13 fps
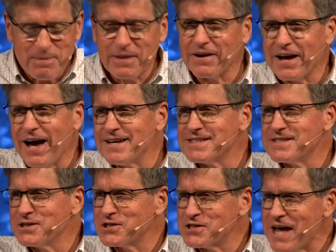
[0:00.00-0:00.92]
Now, guys,
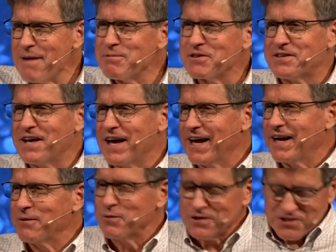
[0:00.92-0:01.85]
the Sabbath
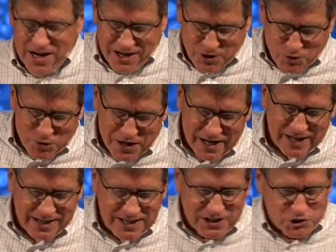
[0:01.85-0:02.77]
day was a
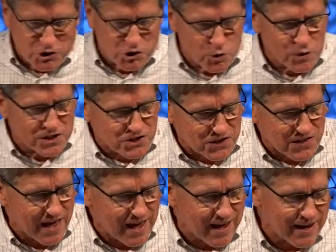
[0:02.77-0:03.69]
uniquely Jewish
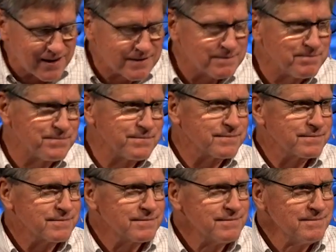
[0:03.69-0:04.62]
thing.
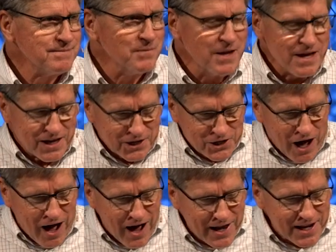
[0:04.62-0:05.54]

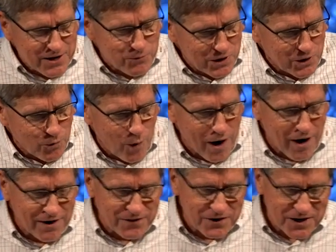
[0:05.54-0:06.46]
God had
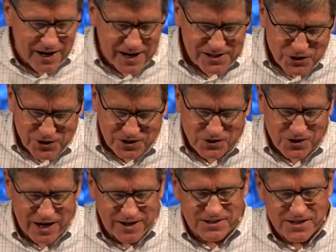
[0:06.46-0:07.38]
required the nation to
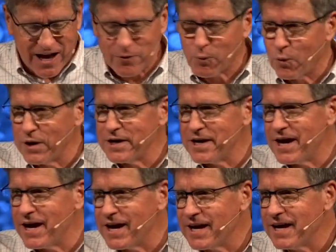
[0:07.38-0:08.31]
set aside one
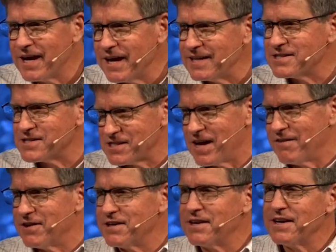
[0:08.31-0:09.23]
day in
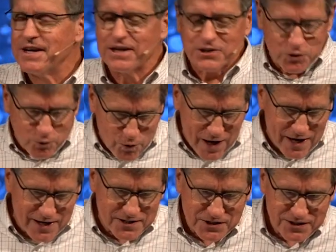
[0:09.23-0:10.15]
seven to
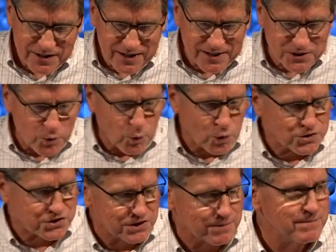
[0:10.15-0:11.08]
rest and to
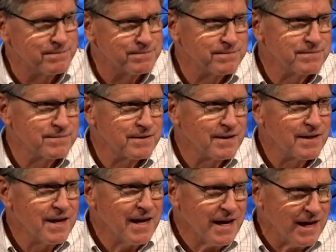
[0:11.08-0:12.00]
worship.
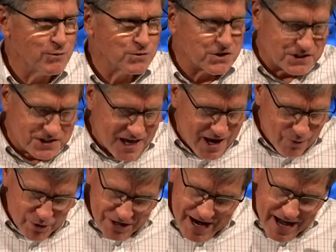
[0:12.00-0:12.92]
It was a day
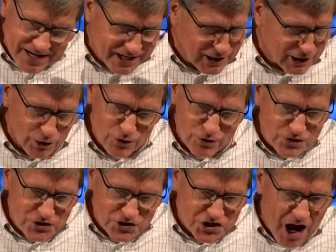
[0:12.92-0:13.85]
when you had to
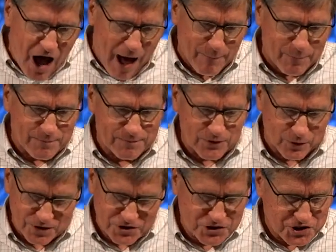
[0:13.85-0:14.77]
close the shop
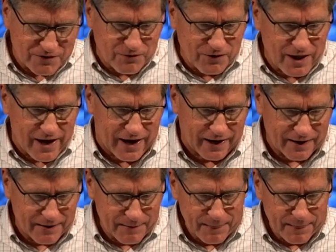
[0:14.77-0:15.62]
or the Chick fil A.